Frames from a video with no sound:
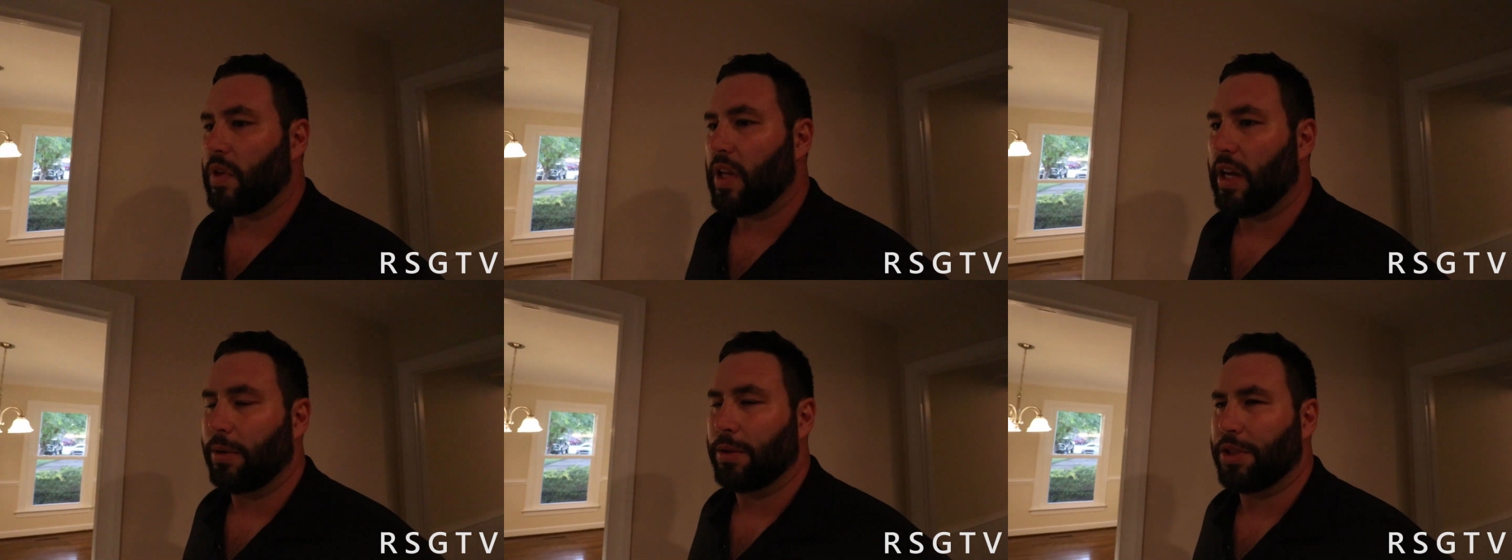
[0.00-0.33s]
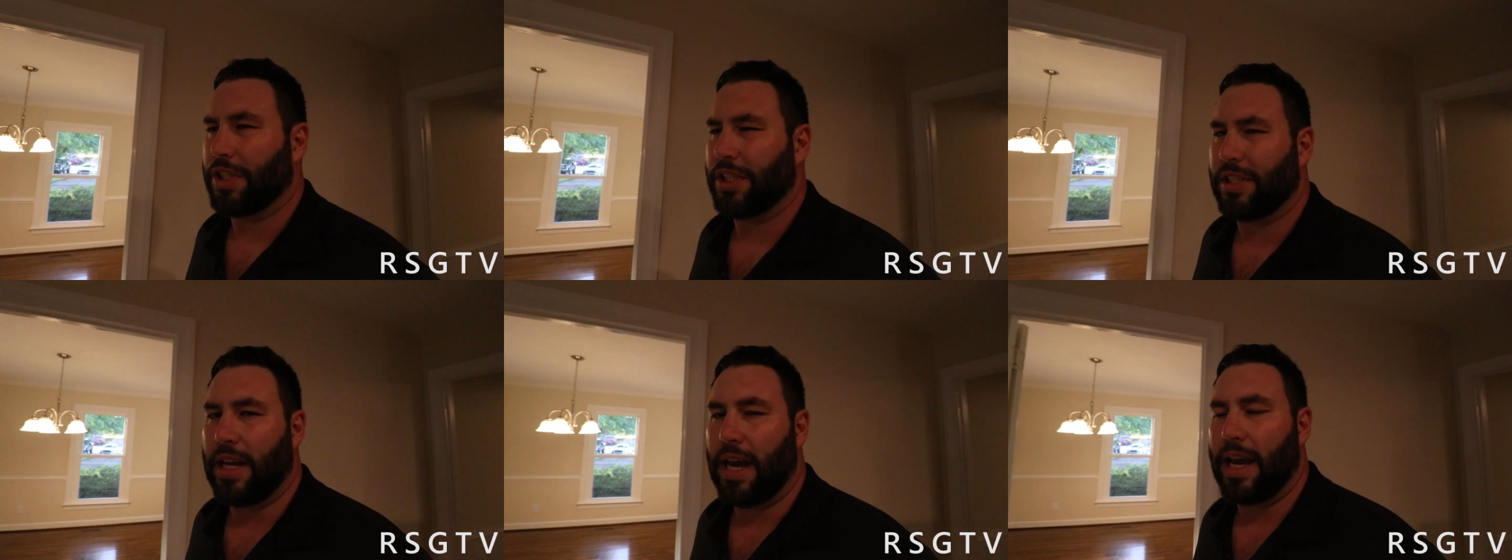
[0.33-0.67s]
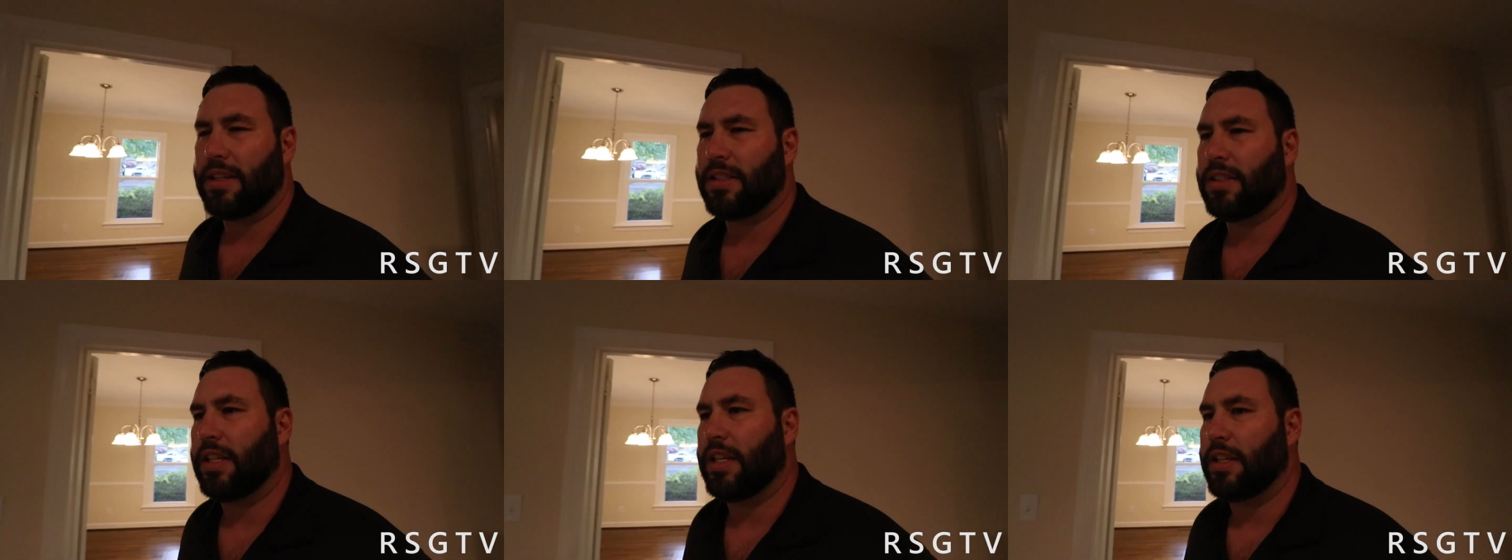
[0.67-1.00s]
It was just
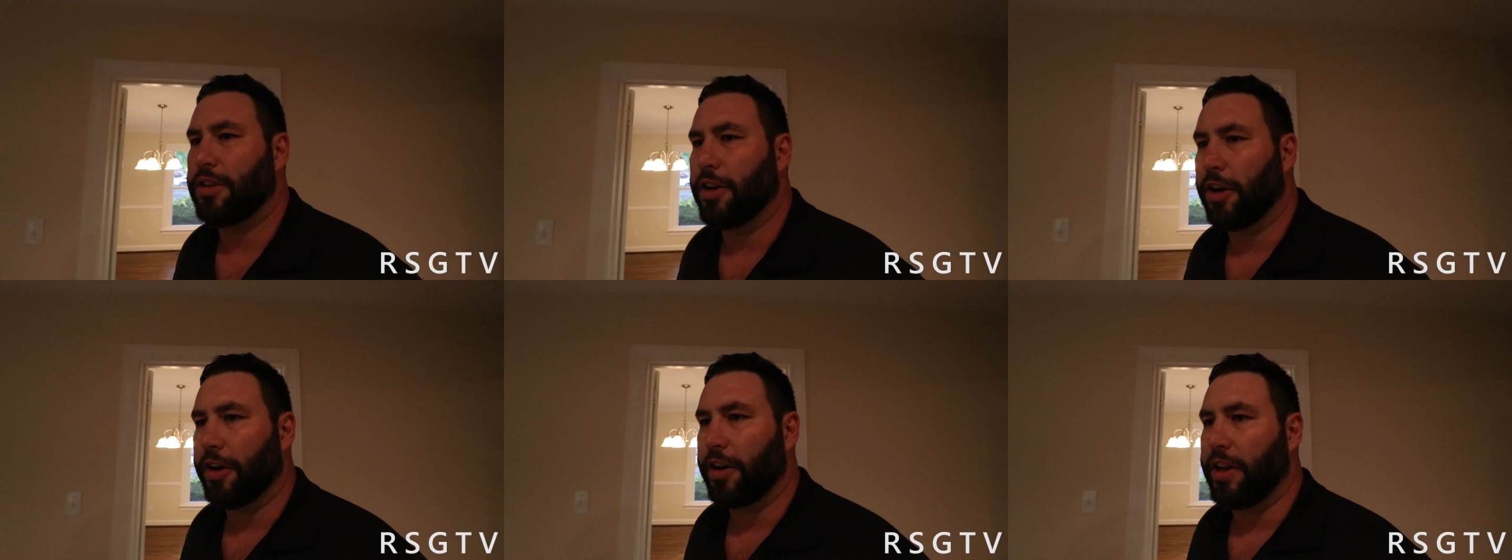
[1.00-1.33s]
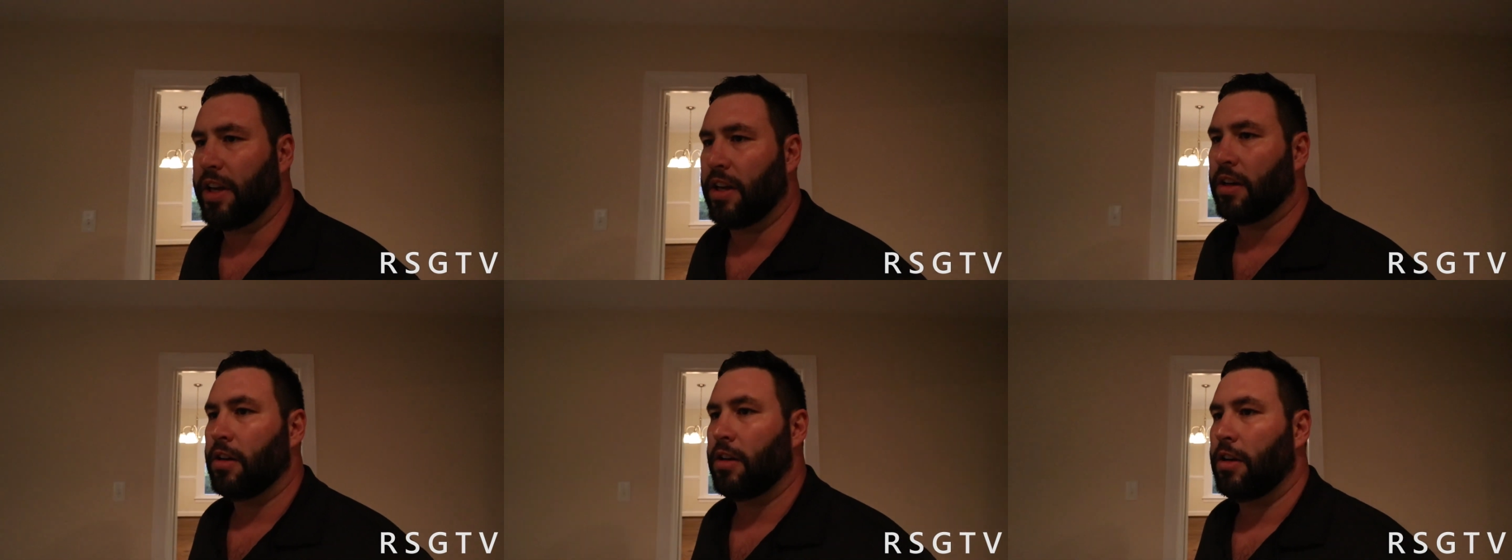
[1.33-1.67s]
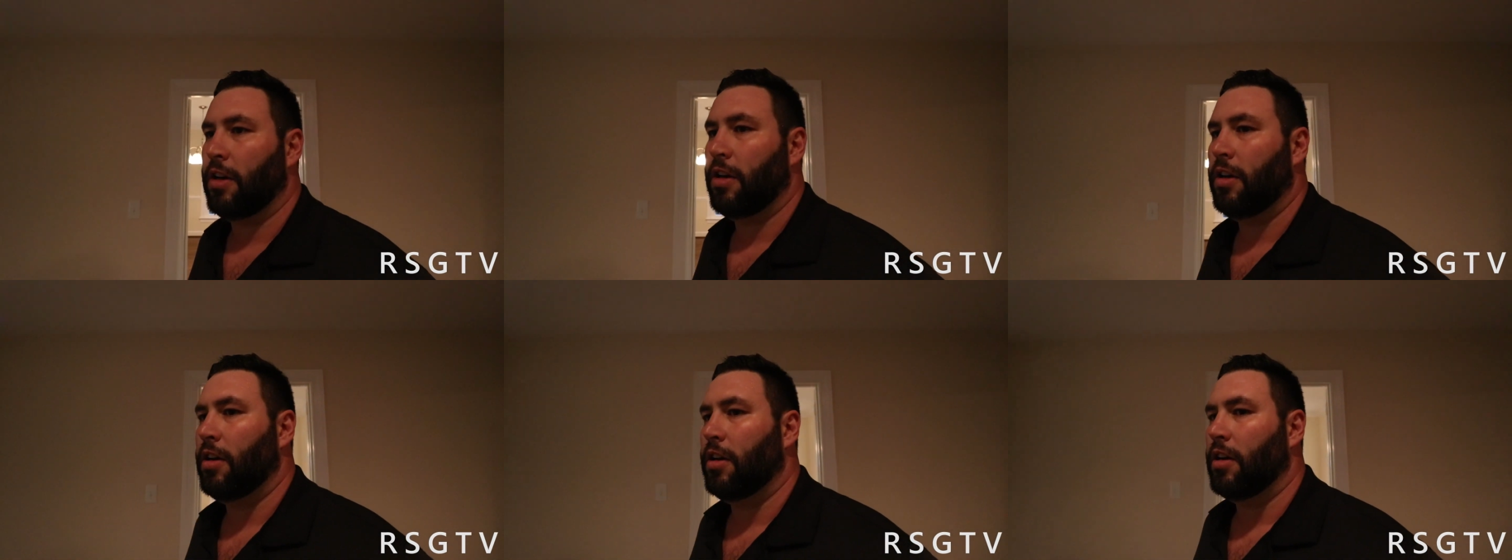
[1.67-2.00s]
nasty, dirty.
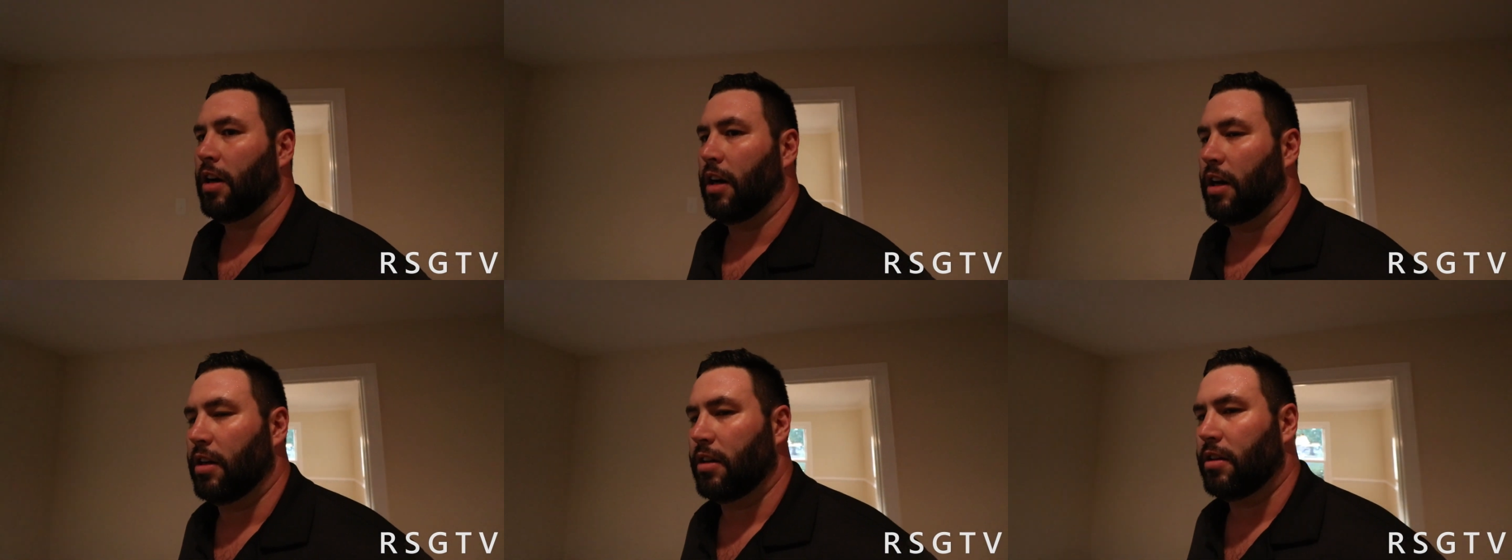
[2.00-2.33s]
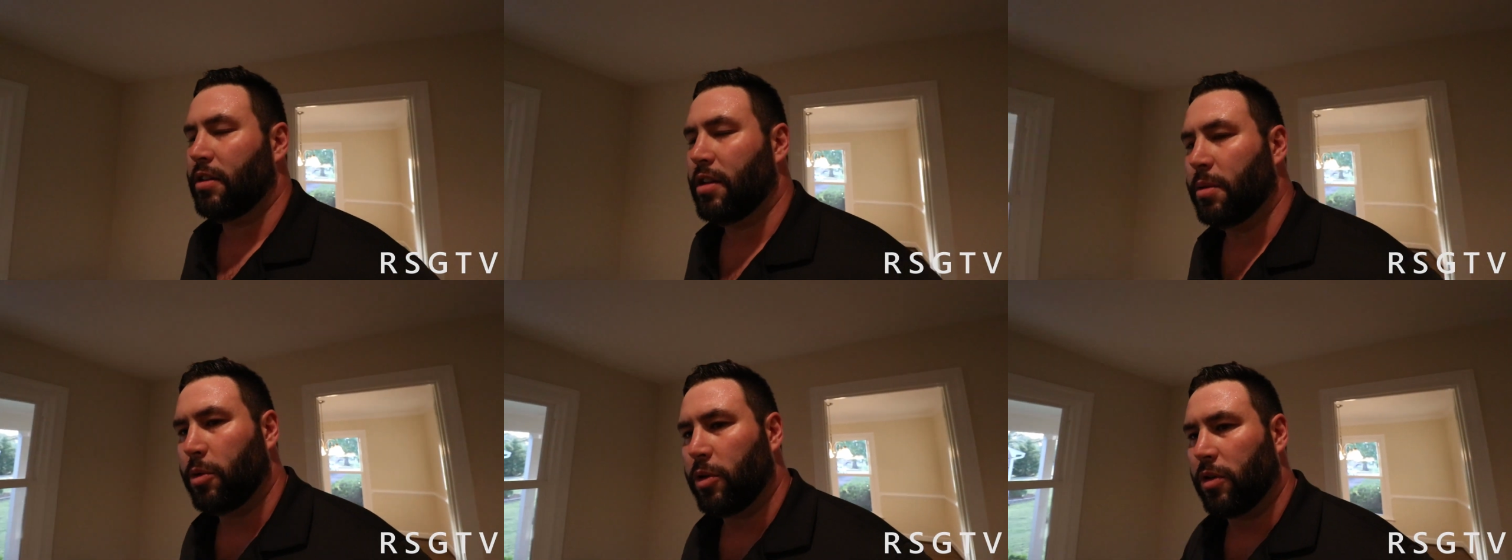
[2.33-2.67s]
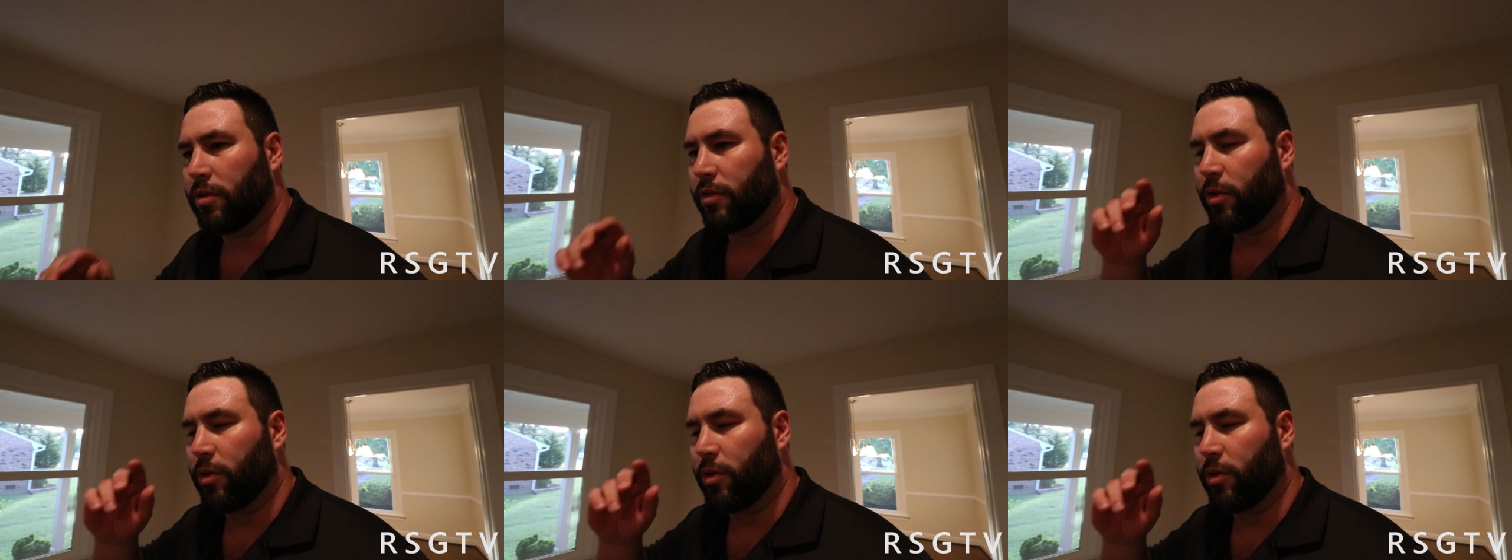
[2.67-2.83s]
Typical